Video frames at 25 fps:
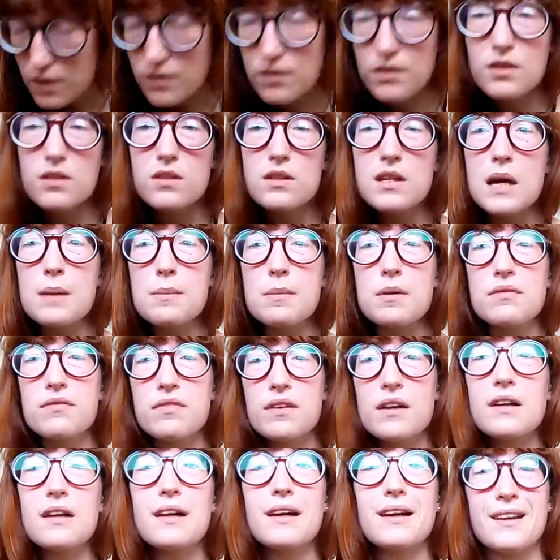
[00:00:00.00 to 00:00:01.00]
This time it
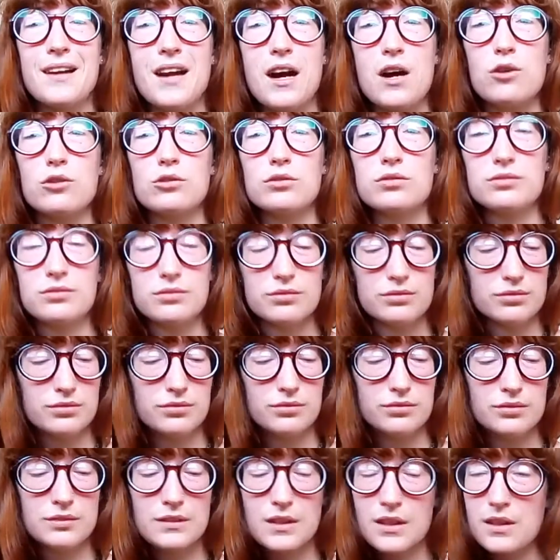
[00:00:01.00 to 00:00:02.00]
felt like now,
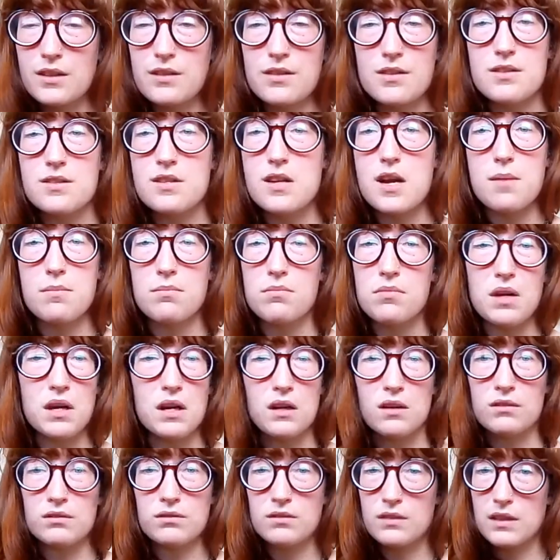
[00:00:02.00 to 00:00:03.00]
like same thing.